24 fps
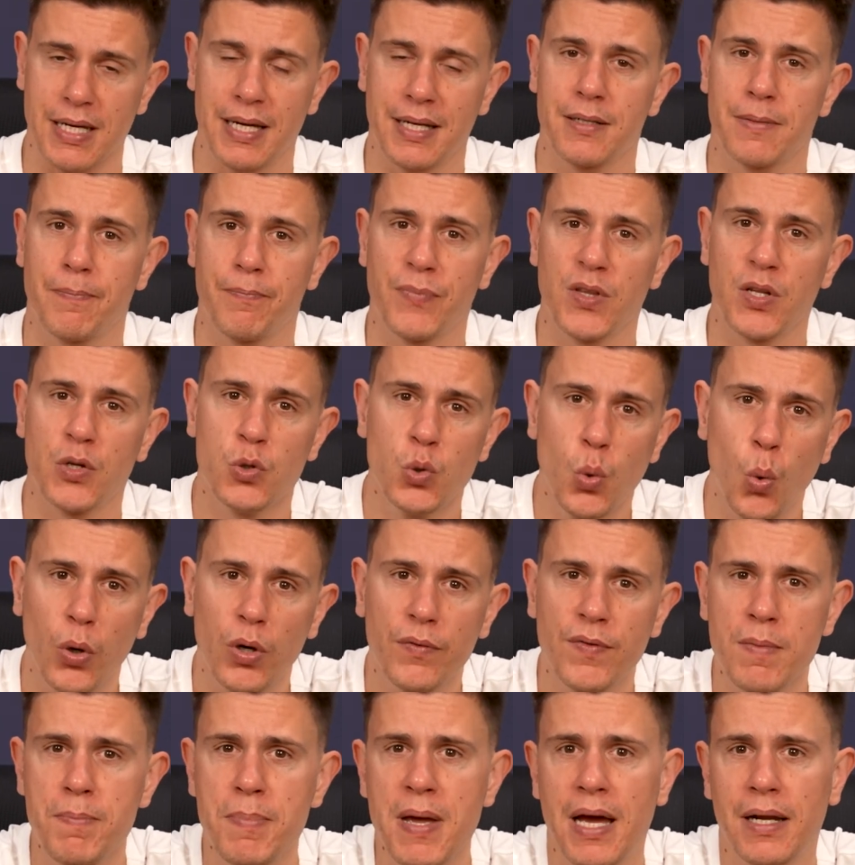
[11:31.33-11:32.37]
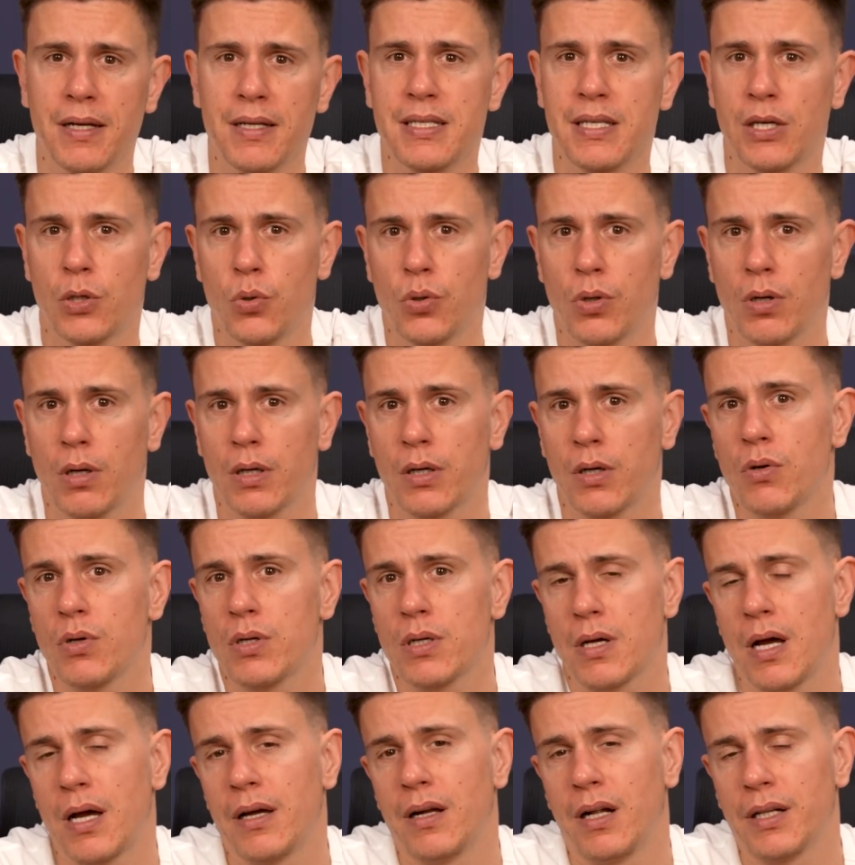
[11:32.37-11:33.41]
And NordVPN is a
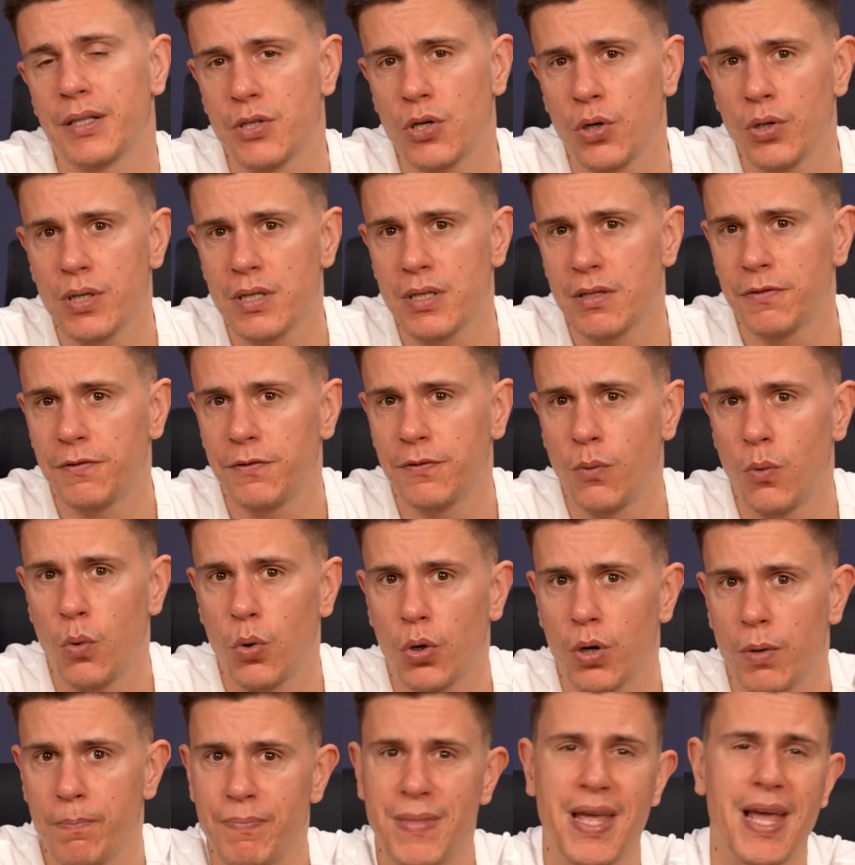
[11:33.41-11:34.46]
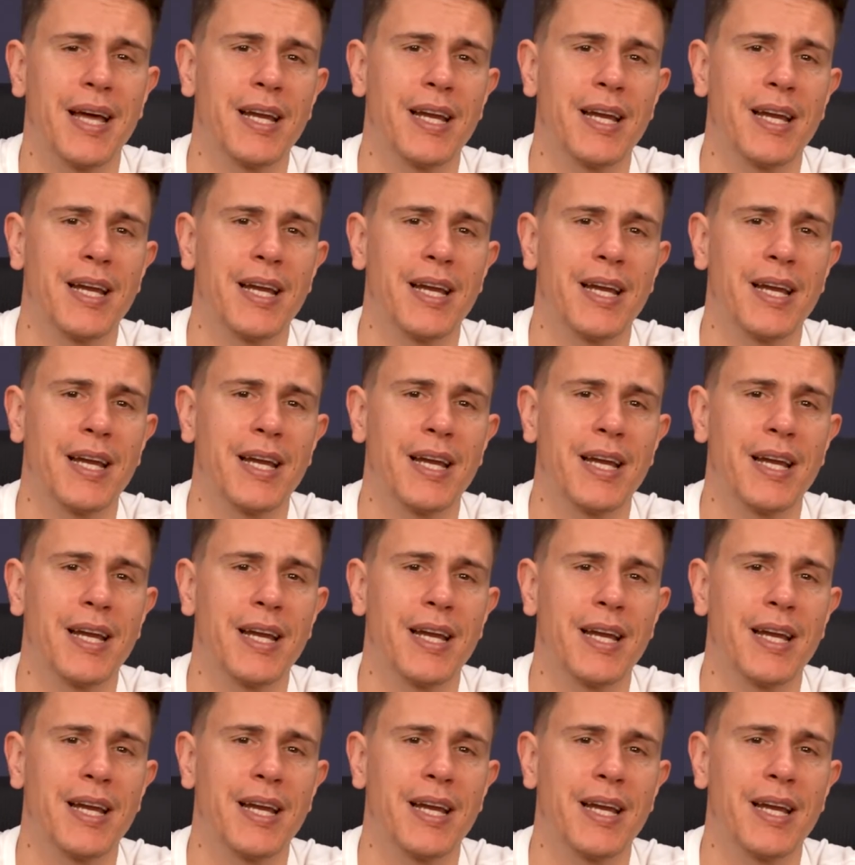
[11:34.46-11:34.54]
good alternative for